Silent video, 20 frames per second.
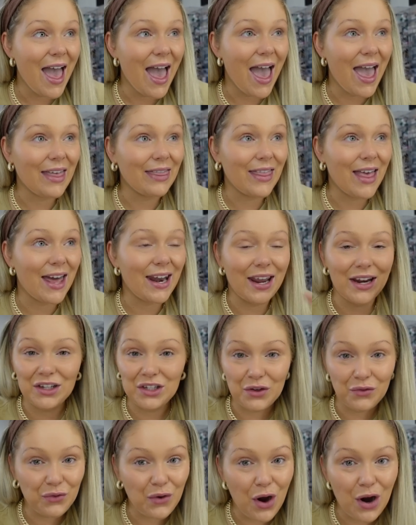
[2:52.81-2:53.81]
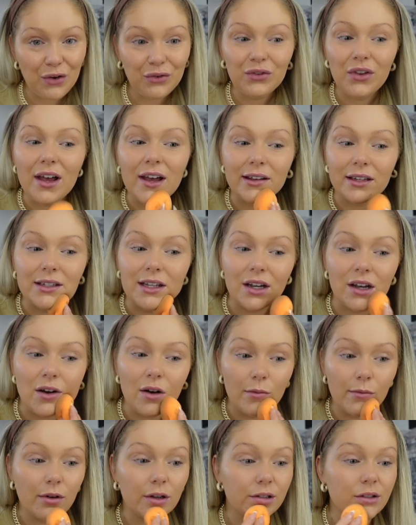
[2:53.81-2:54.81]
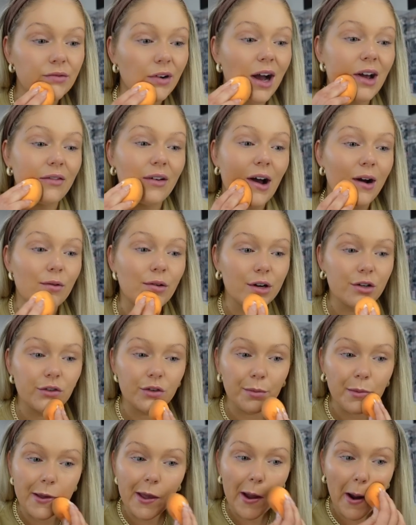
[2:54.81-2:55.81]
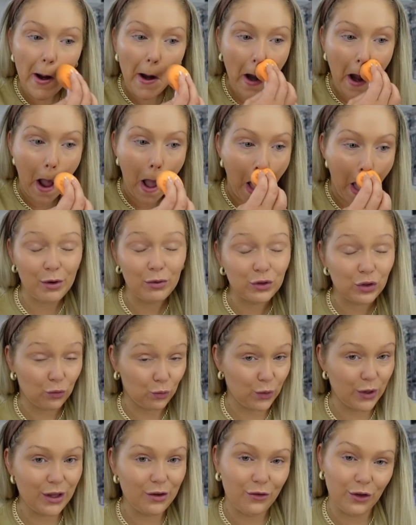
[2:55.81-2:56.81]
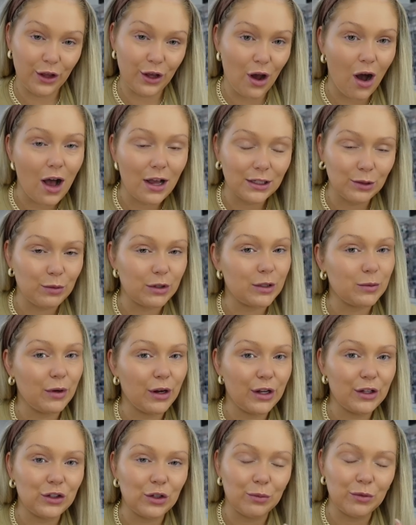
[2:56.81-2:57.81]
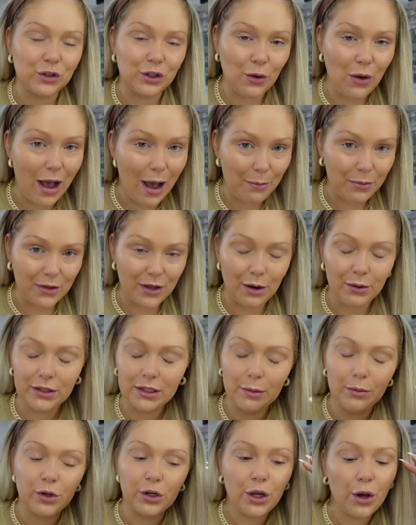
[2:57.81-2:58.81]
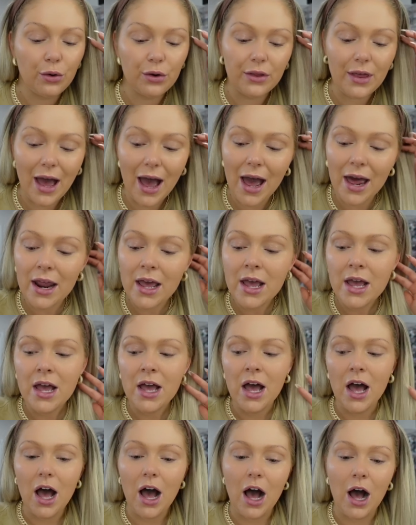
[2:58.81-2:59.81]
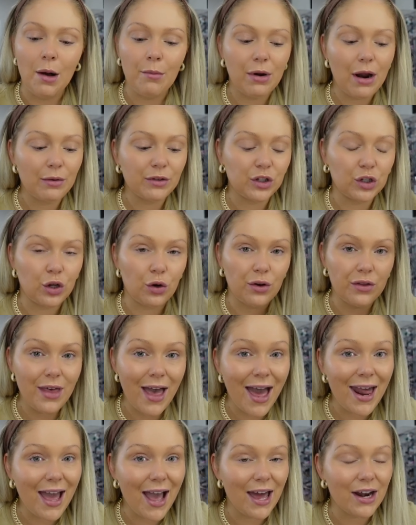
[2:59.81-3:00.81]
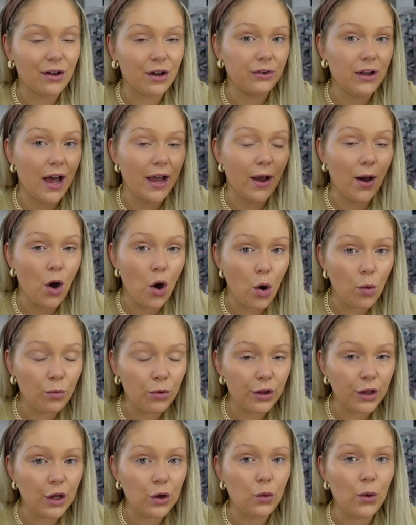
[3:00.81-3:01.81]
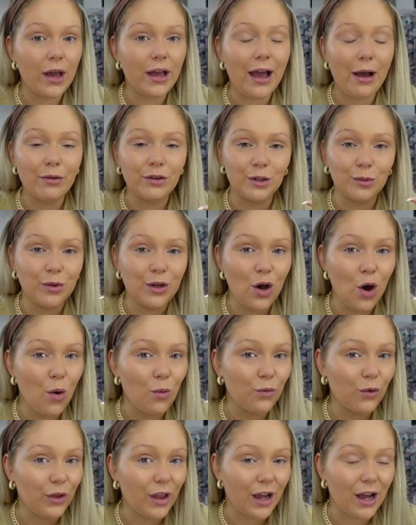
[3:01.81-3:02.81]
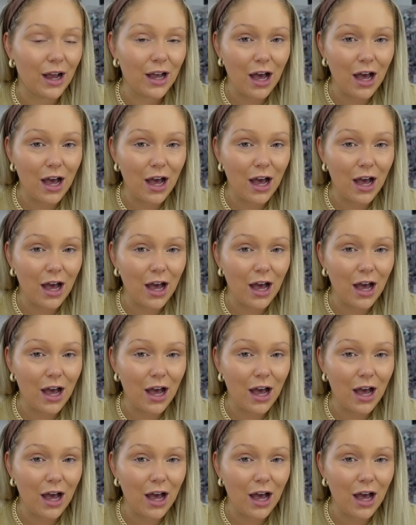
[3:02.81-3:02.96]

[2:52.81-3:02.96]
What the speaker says: And it's a far flight, it's like almost 5 hours from here, but it was a really, really awesome experience. I'm so happy that I was able to go to that. But I was gonna go to that. I had to fly home really quick. I was gonna be home for like a